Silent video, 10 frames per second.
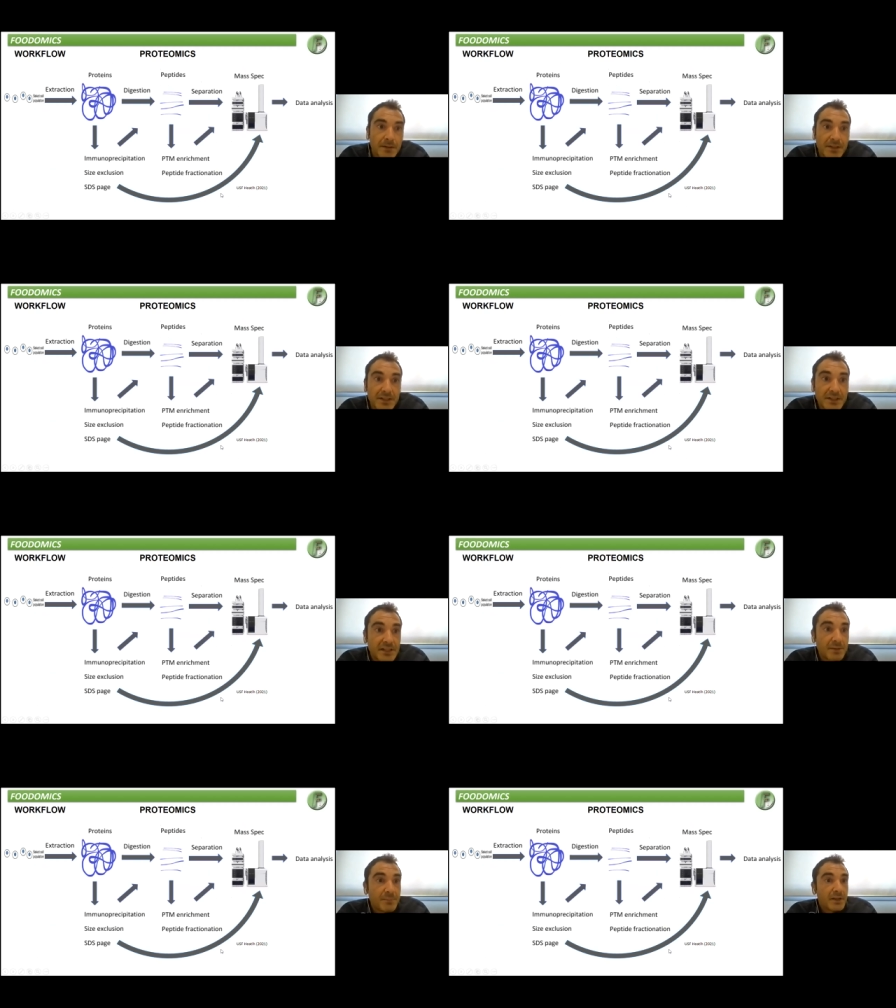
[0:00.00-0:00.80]
This is
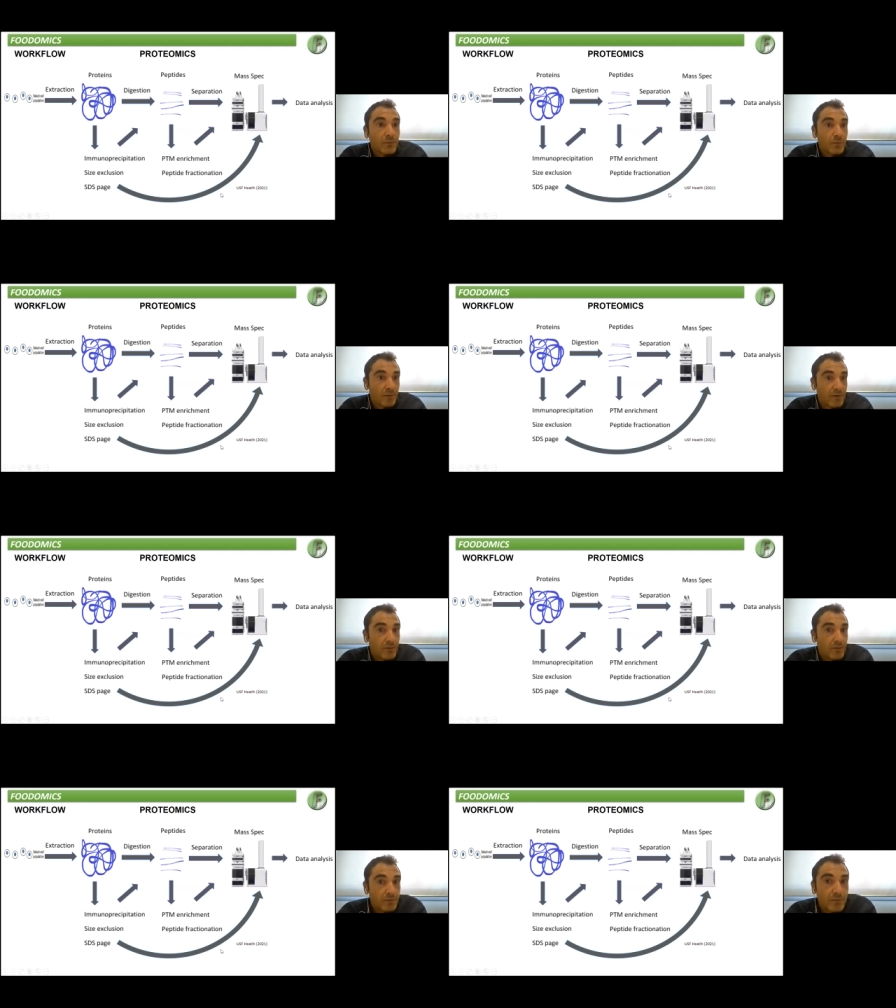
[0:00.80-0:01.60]
a typical
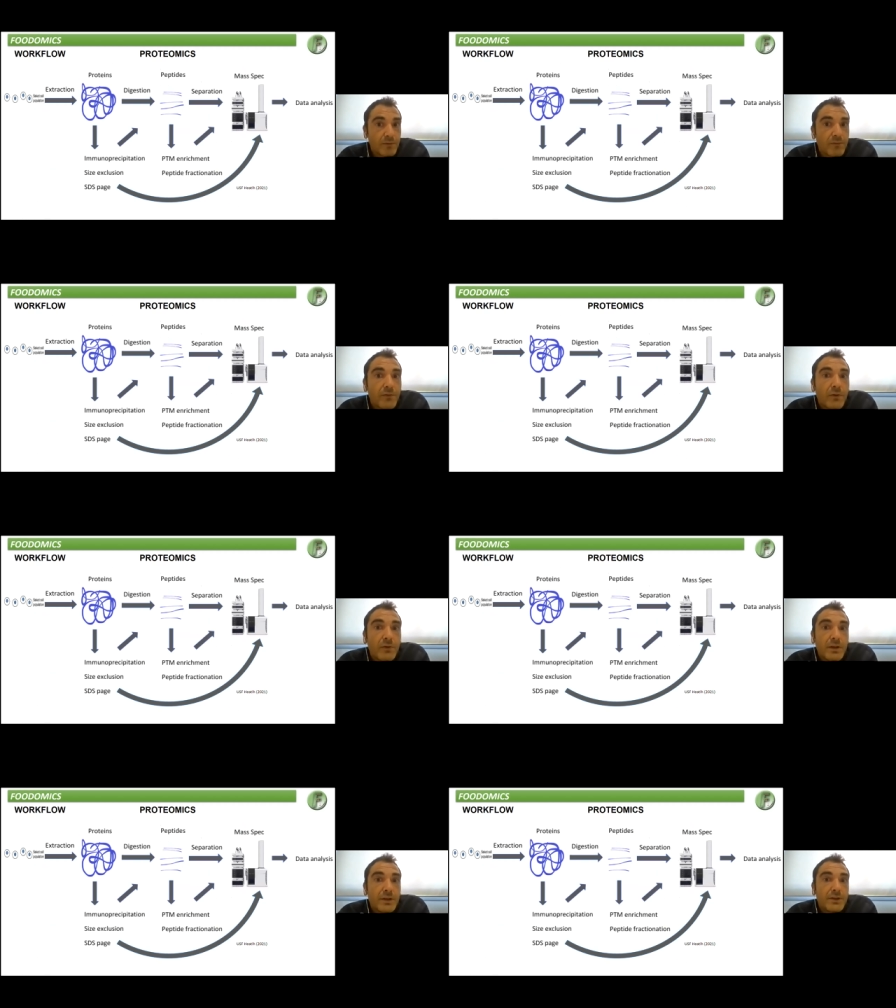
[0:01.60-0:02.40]
workflow
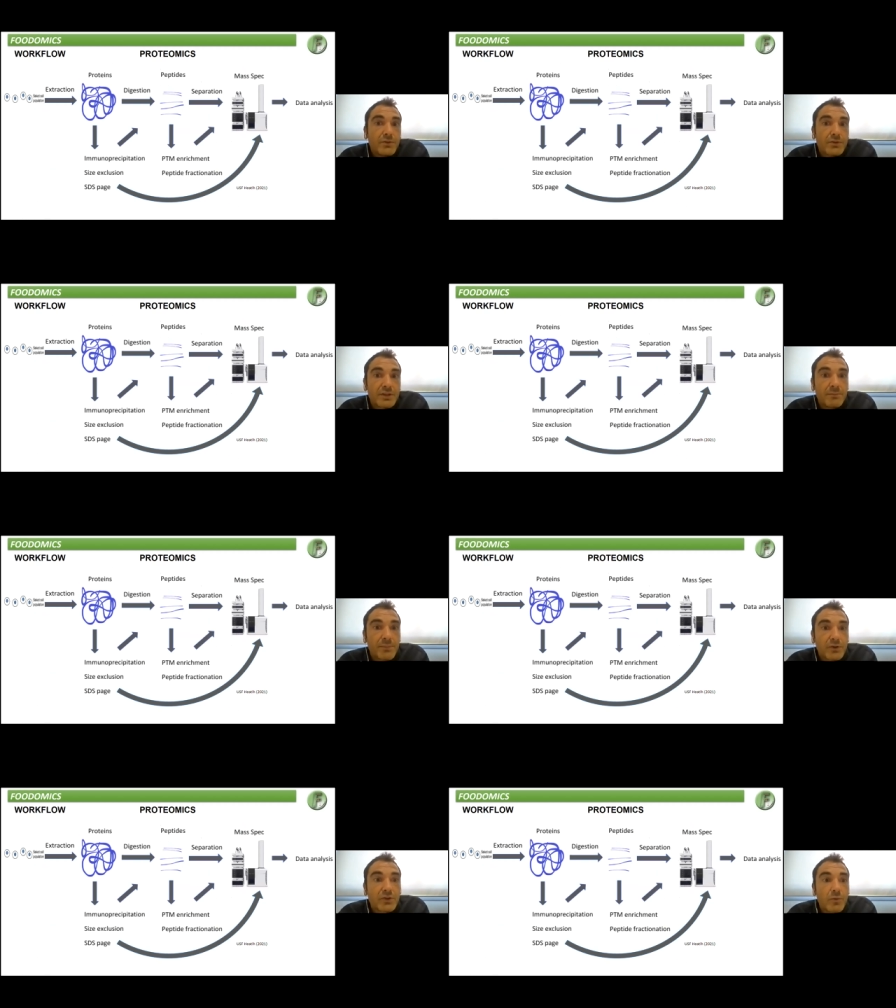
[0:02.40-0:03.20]
for, uh, used in
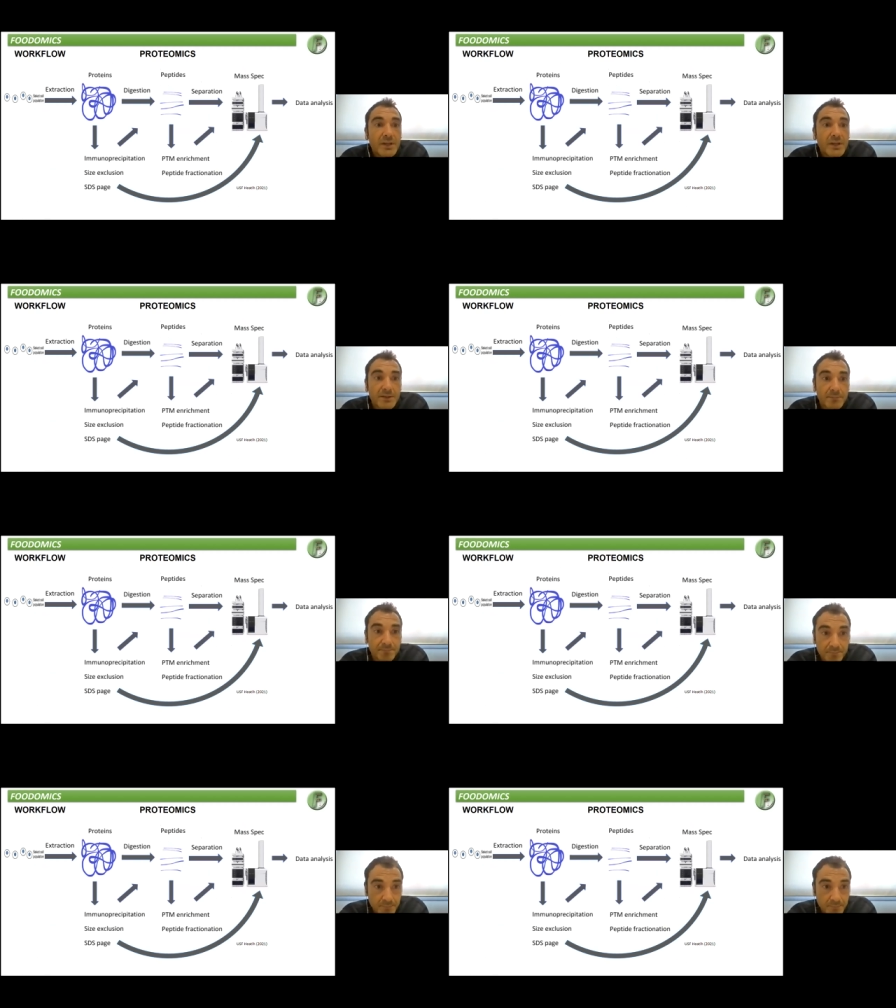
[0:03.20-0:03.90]
proteomics.